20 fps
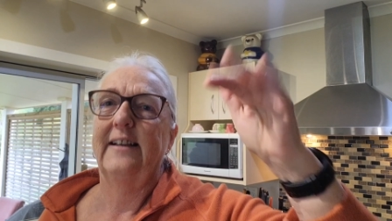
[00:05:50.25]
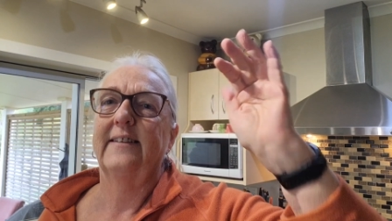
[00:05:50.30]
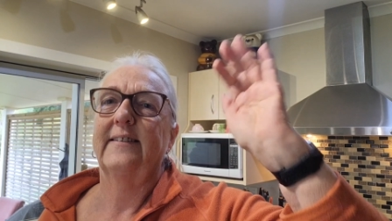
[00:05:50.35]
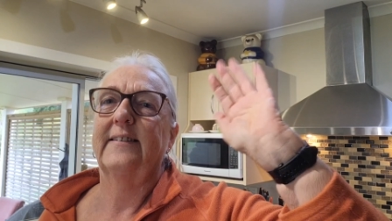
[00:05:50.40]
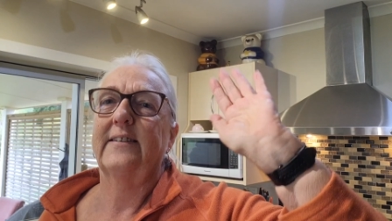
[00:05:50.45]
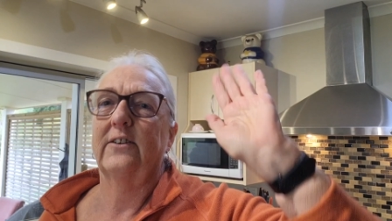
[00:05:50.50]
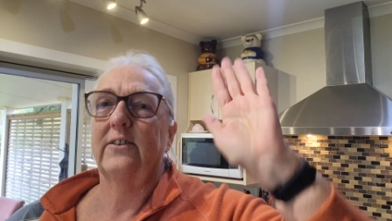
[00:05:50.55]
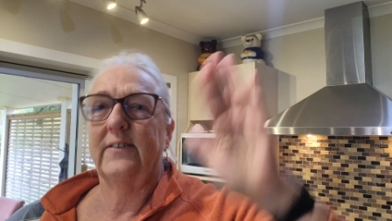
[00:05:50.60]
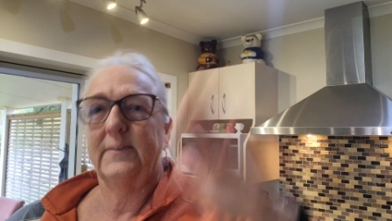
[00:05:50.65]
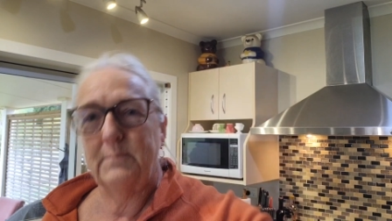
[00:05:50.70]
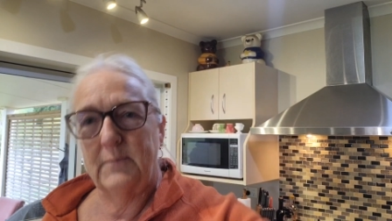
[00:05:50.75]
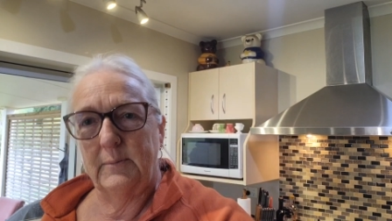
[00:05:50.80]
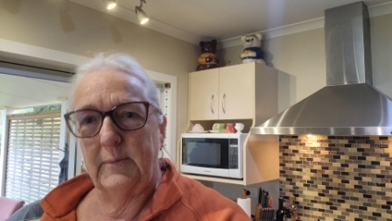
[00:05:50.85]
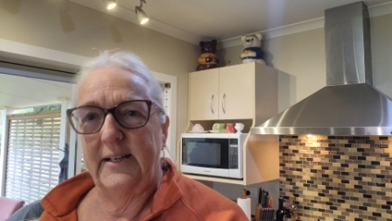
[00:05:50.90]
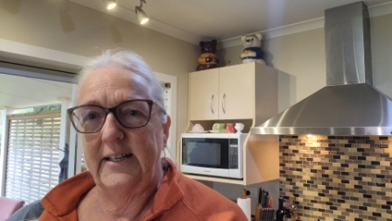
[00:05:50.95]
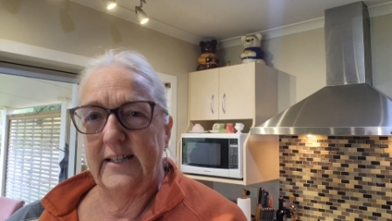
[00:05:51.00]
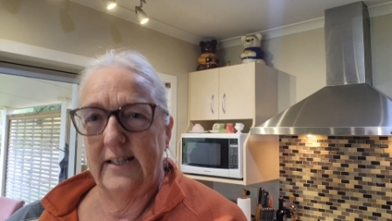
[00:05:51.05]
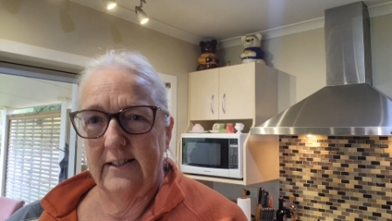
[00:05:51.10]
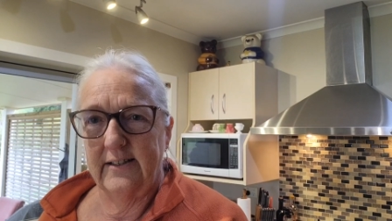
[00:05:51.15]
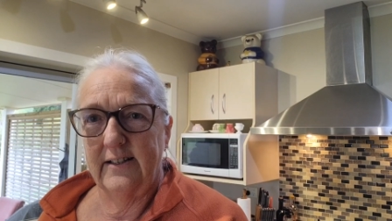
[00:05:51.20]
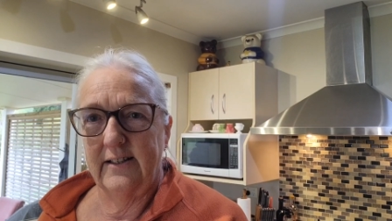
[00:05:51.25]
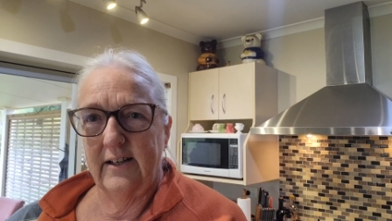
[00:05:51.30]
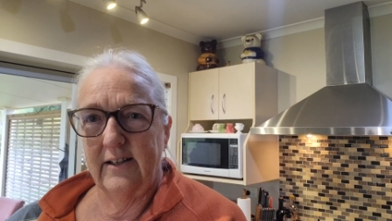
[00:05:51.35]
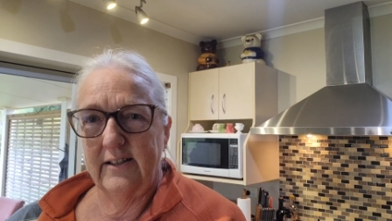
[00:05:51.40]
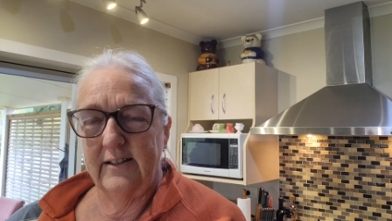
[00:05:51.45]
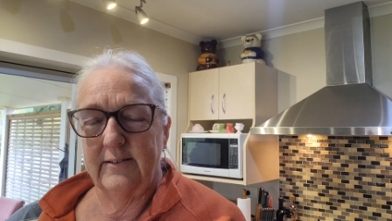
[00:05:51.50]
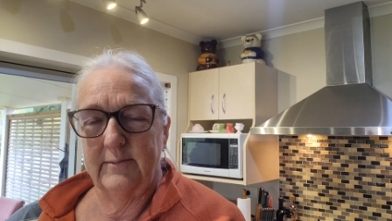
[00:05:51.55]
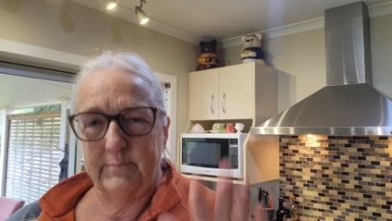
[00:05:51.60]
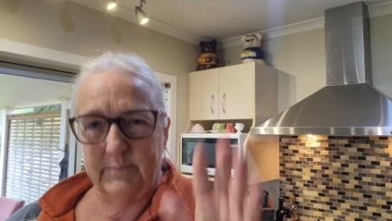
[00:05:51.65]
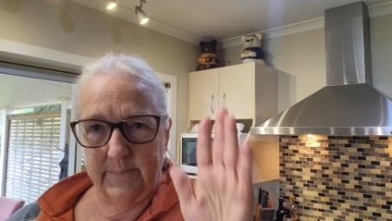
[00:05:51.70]
So my
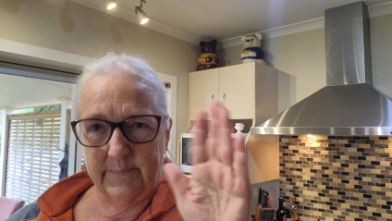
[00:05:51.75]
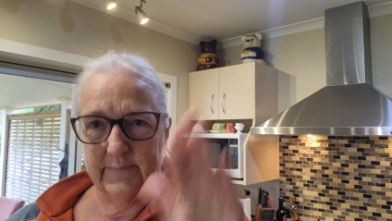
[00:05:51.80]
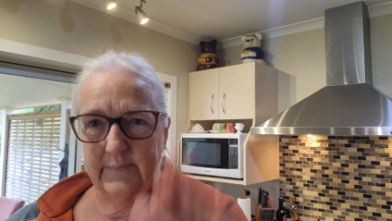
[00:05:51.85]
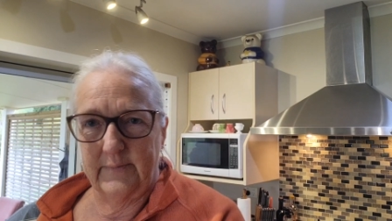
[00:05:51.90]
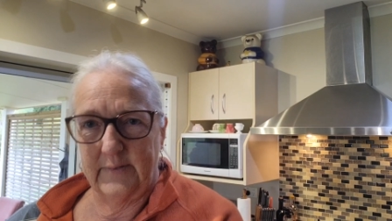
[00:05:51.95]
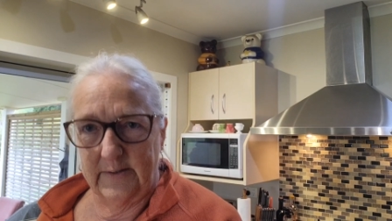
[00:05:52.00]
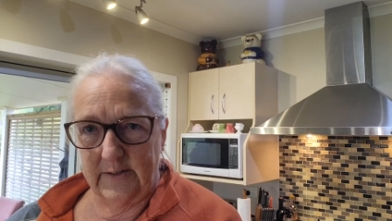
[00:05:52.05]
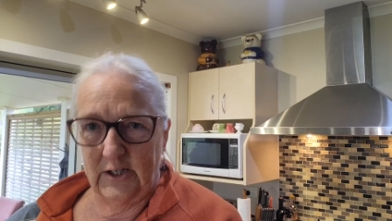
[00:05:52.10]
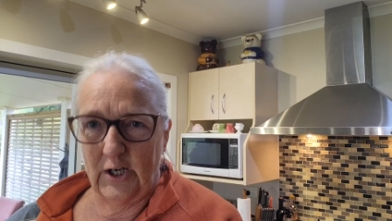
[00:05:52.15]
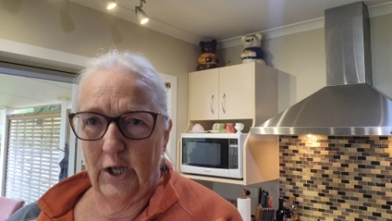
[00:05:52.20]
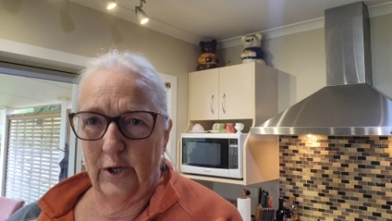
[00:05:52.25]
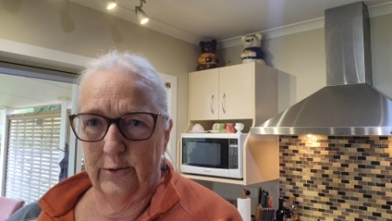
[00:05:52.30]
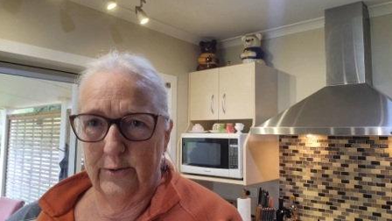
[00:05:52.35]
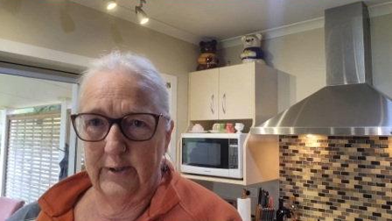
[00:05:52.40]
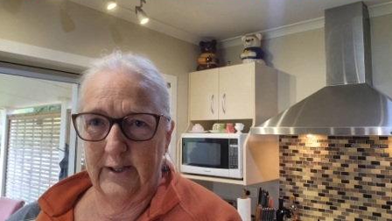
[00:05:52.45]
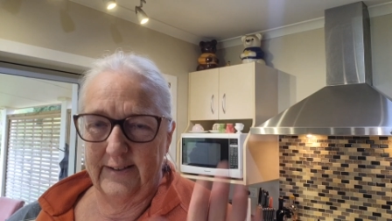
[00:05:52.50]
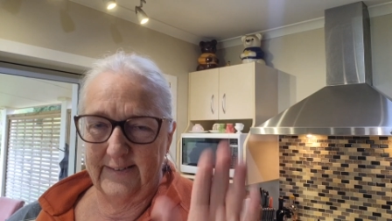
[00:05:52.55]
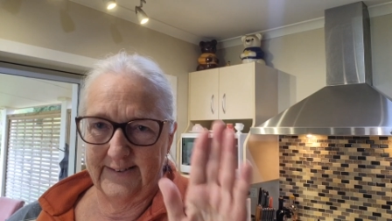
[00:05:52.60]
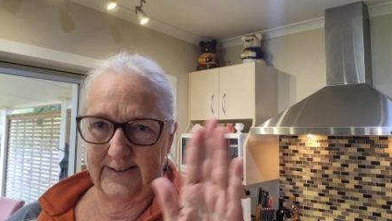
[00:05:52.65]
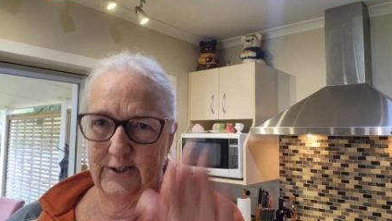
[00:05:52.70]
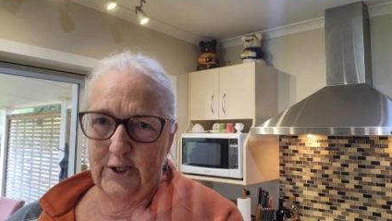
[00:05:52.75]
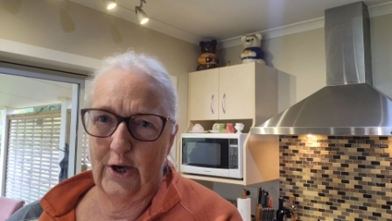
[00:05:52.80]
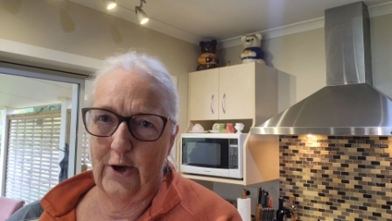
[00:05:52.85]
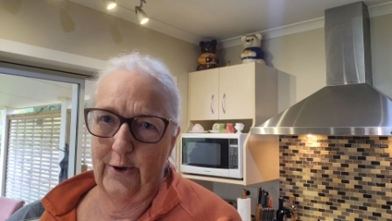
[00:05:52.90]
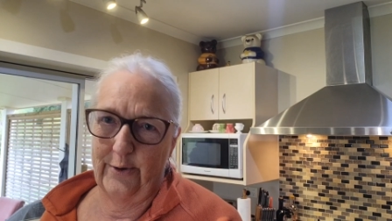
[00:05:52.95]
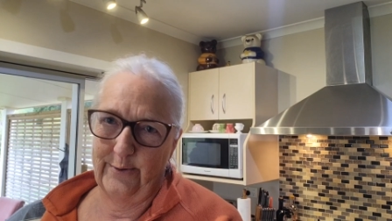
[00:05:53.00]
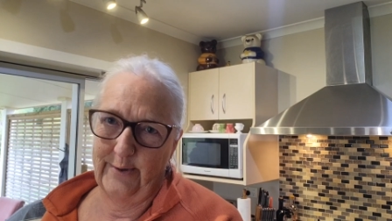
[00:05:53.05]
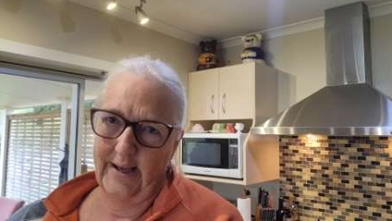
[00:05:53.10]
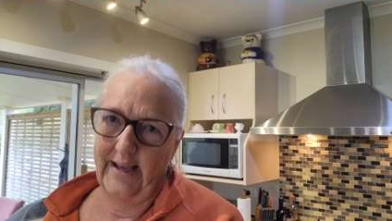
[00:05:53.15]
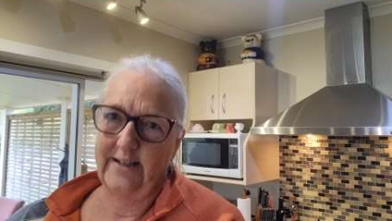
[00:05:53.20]
low is low